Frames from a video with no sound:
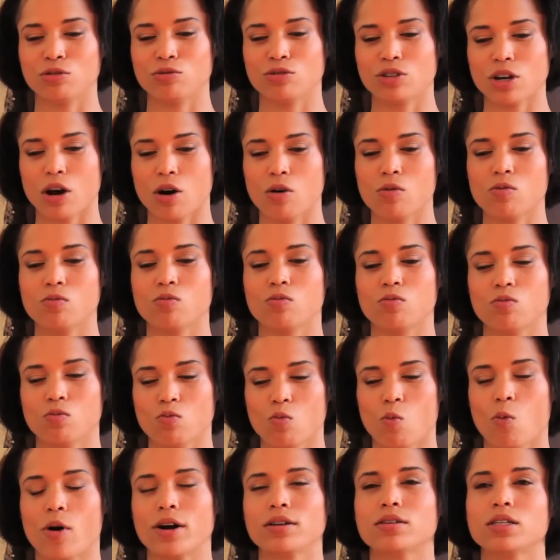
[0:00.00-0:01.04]
you don't
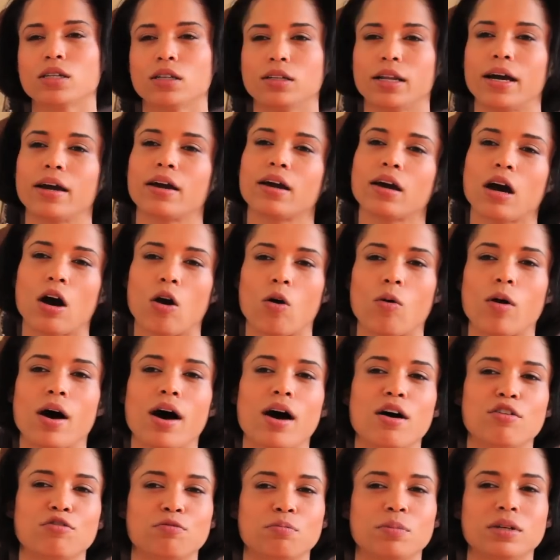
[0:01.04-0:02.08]
want to let go
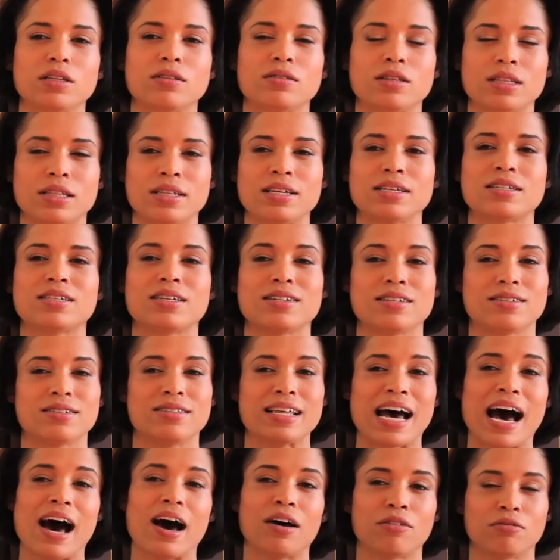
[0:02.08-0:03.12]
of, but this
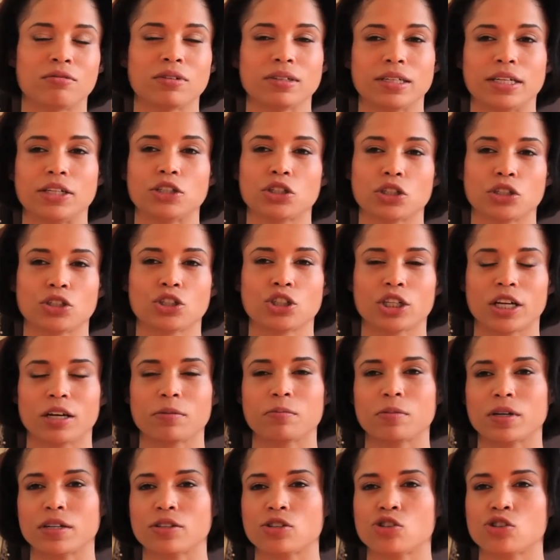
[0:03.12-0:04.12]
is that relationship.